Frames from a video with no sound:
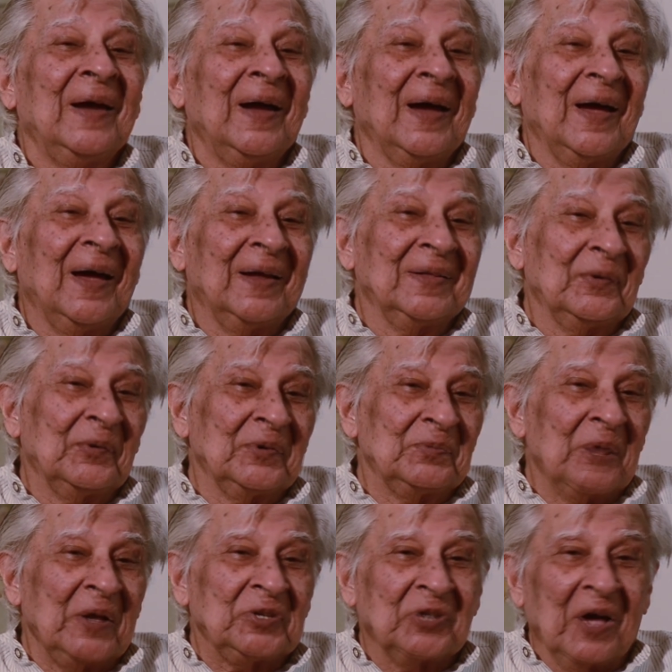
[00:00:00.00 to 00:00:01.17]
and there was
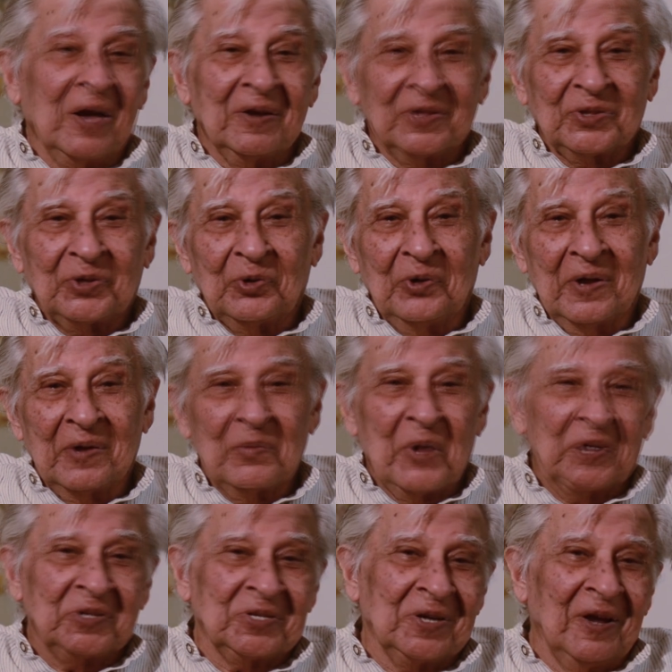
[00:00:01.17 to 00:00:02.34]
much colour throwing,
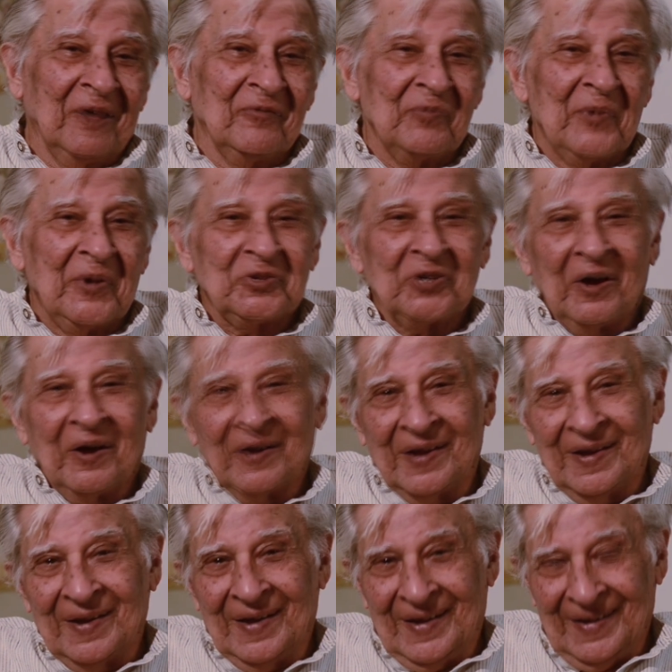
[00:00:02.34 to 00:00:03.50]
much love, much
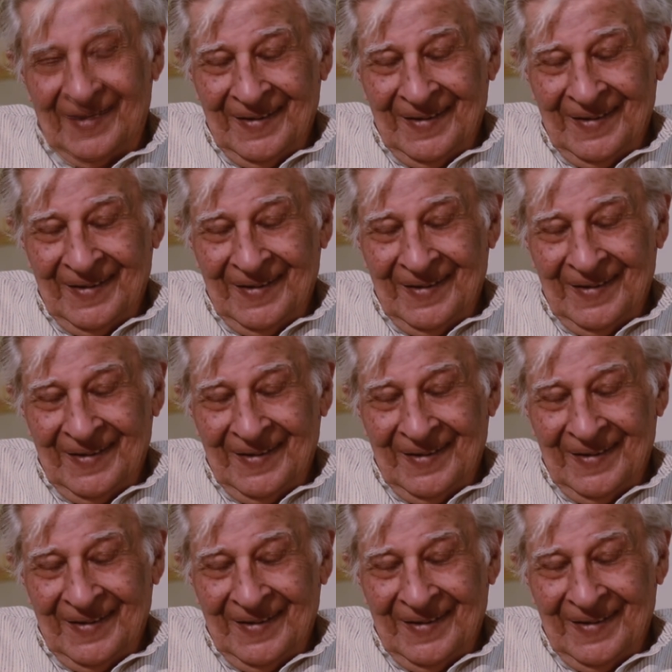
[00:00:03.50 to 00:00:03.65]
hugging.